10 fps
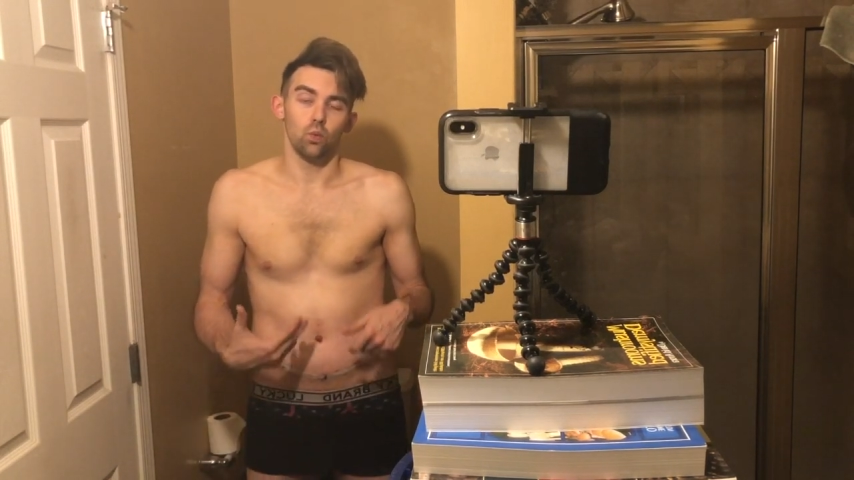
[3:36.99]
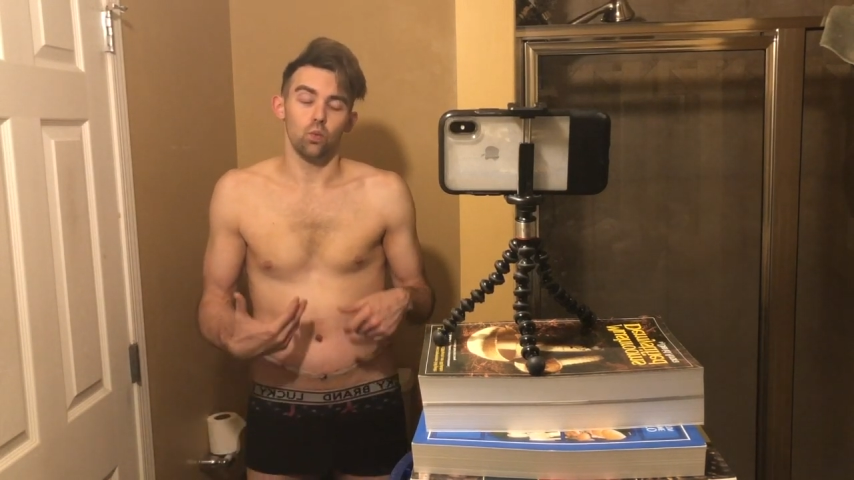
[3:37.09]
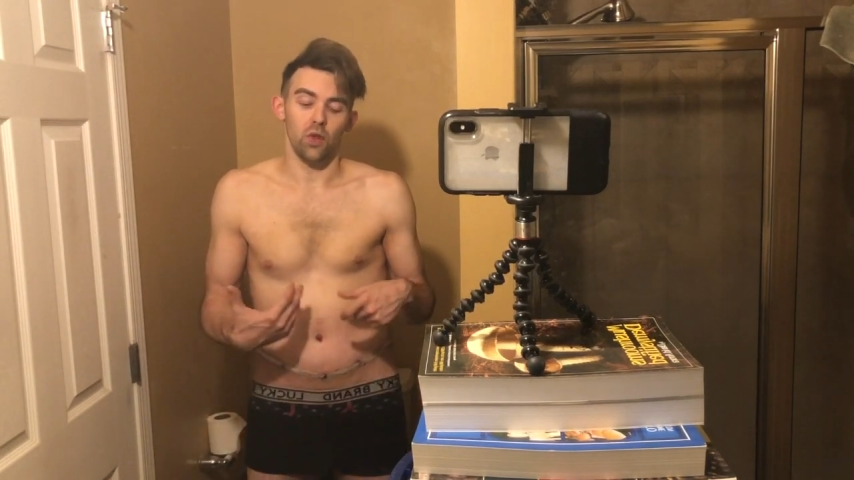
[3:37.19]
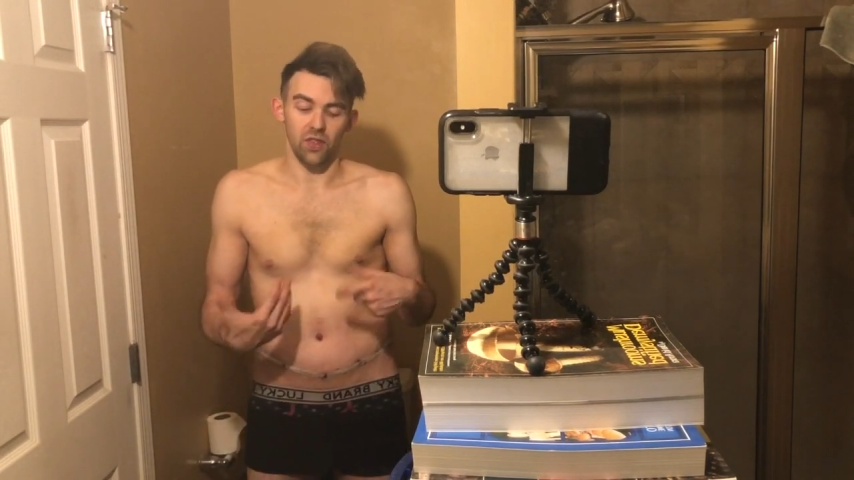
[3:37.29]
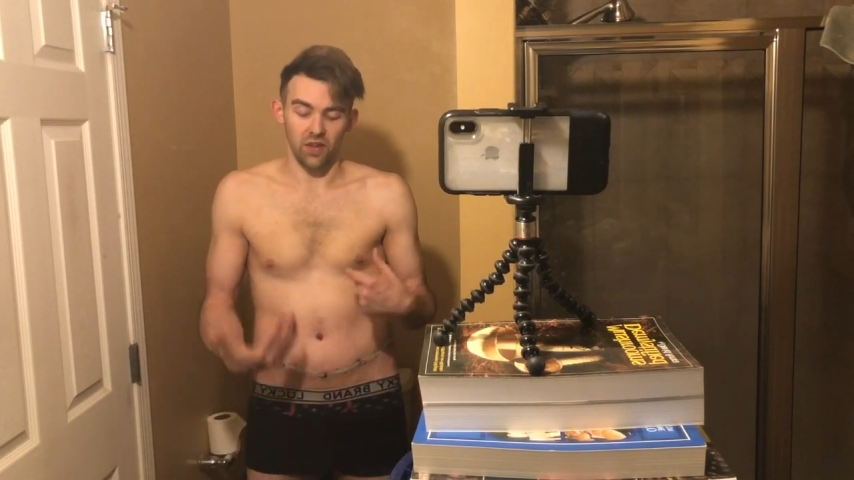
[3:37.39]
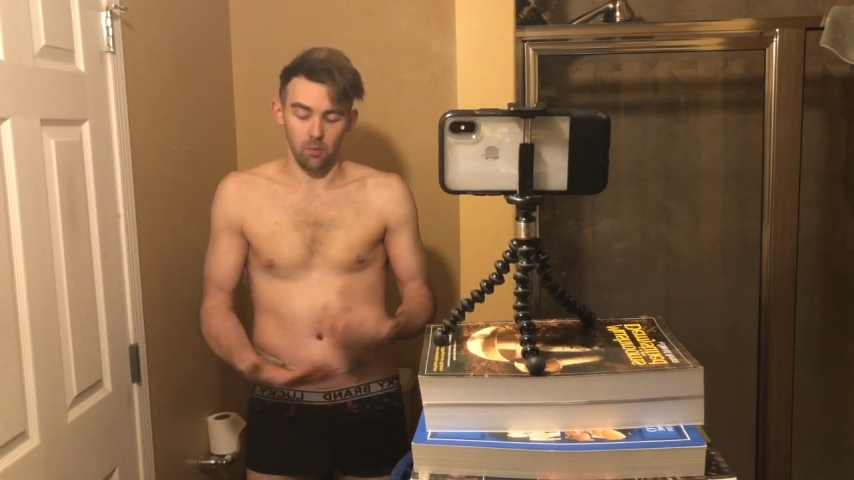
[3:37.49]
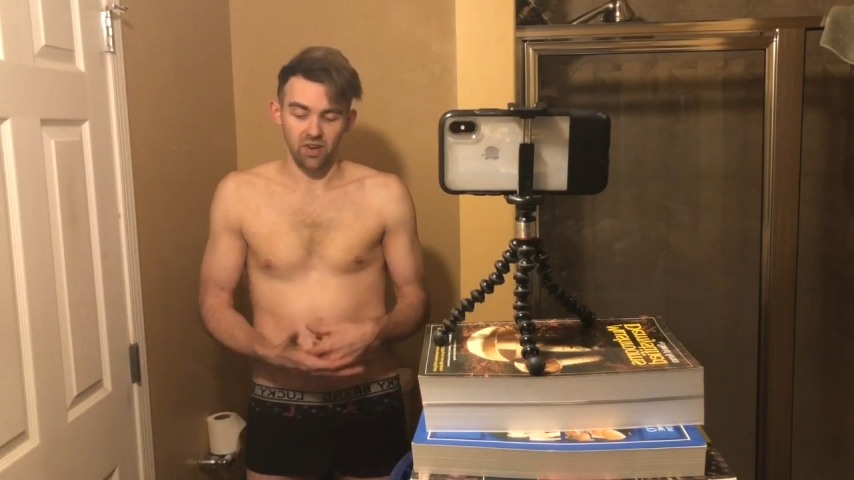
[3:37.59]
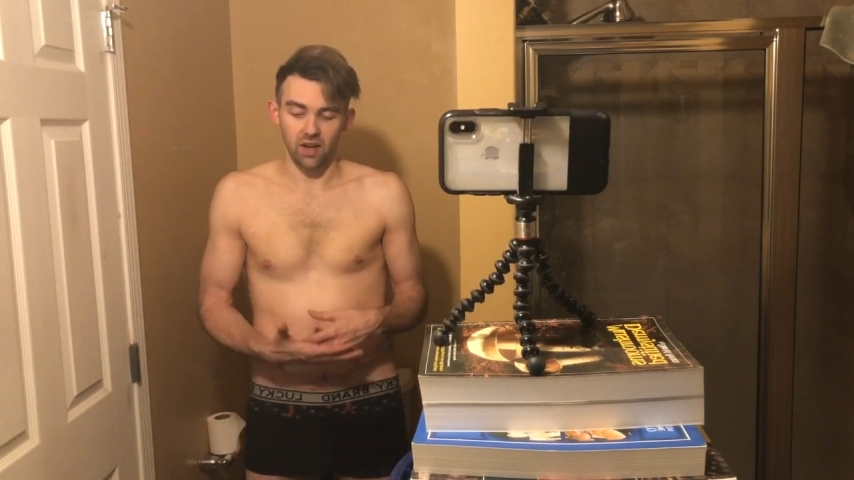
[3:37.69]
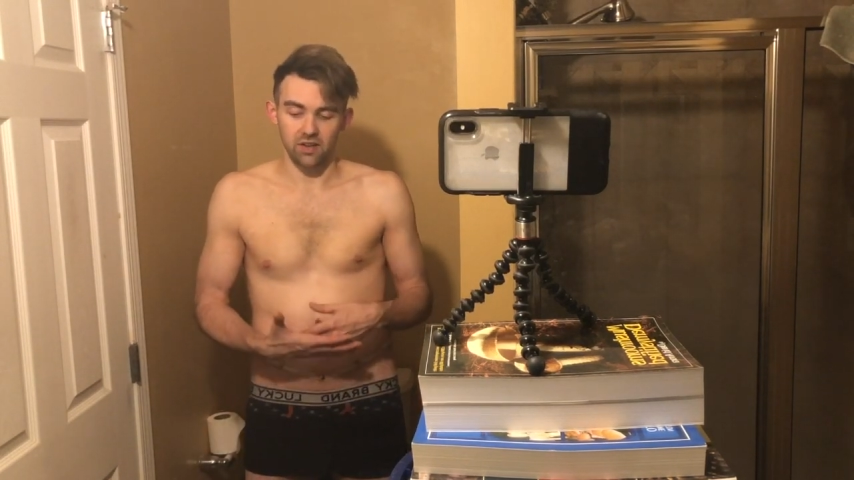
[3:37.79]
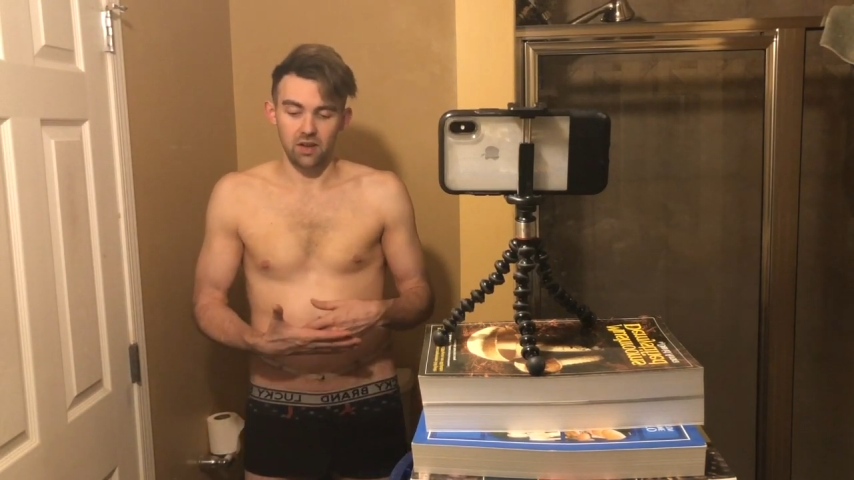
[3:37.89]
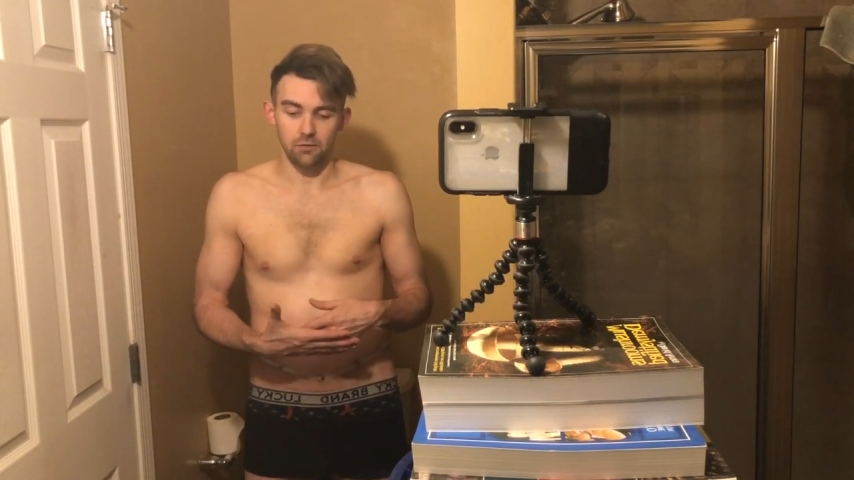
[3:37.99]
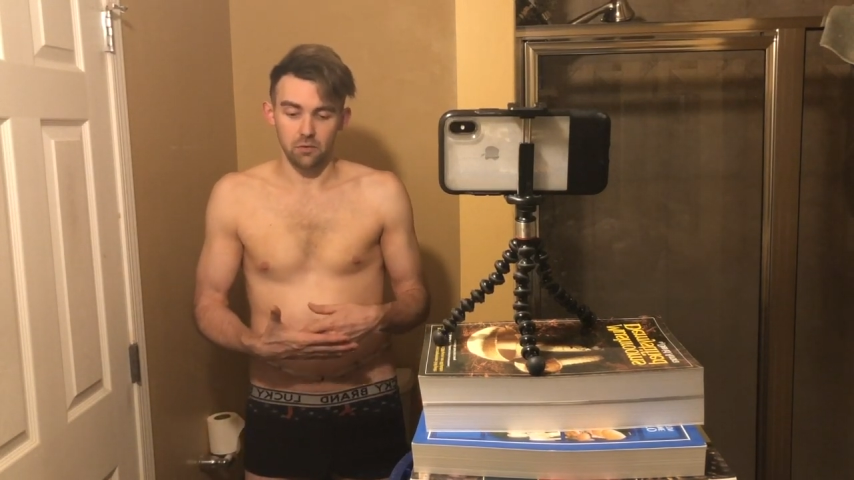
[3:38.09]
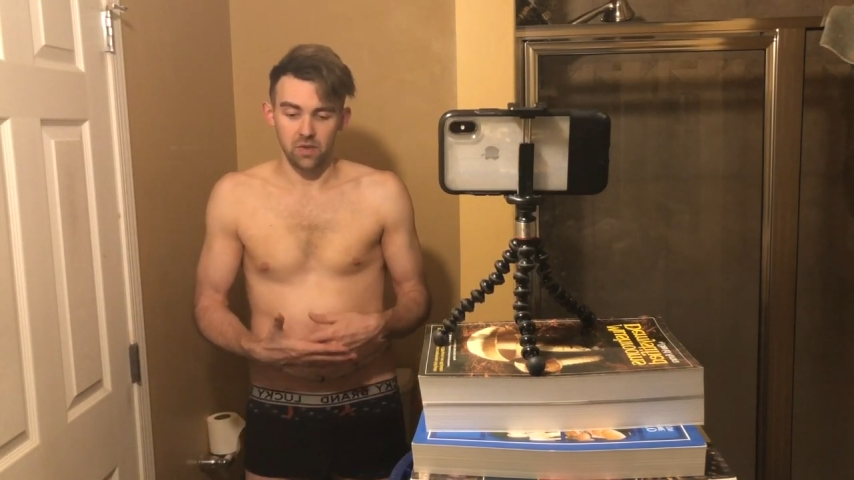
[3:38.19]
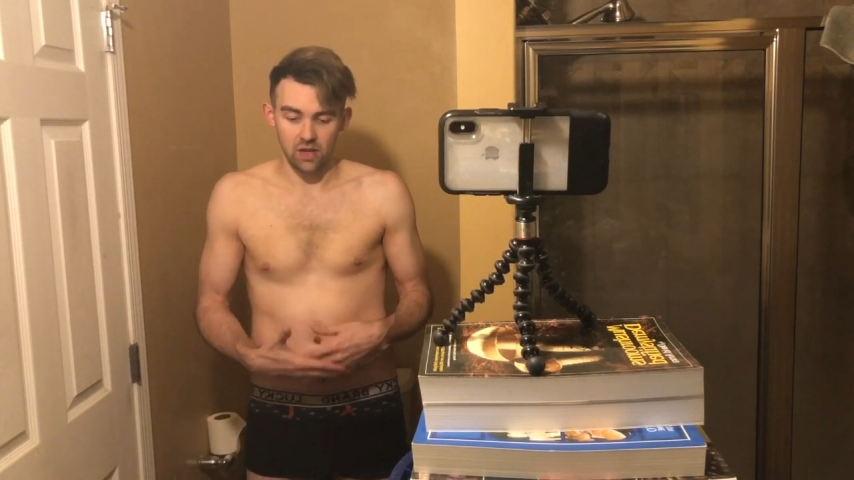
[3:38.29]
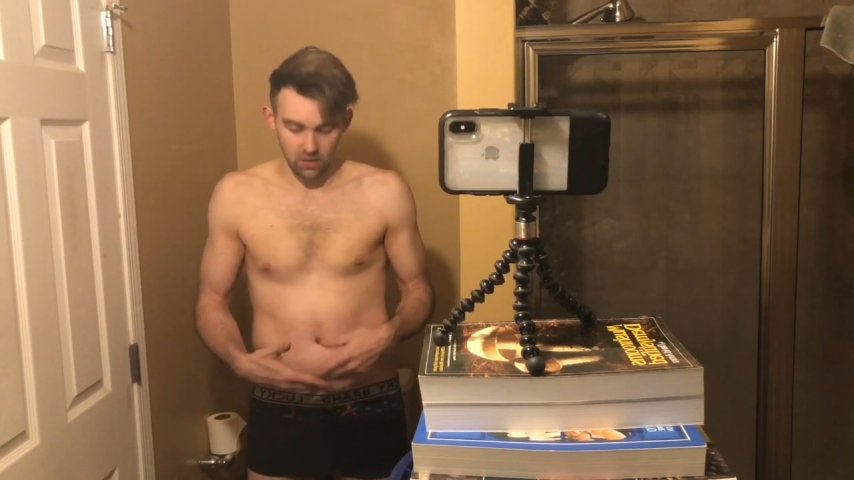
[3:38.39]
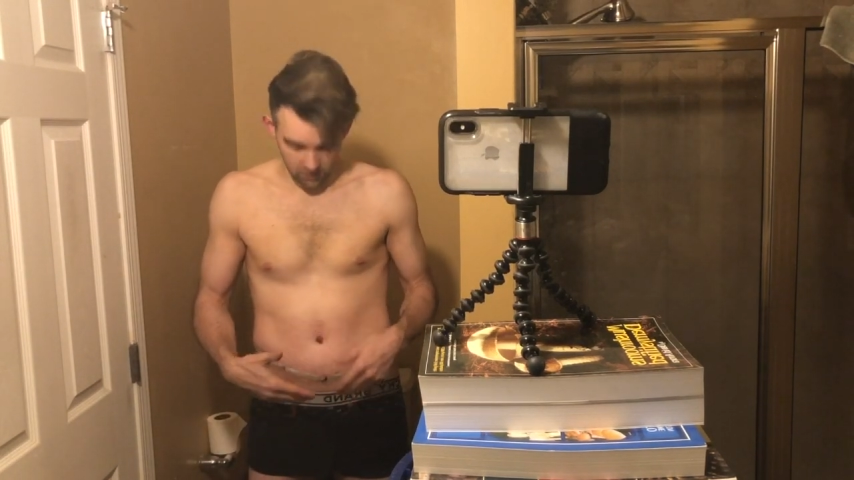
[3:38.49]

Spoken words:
What the tummy tuck did for me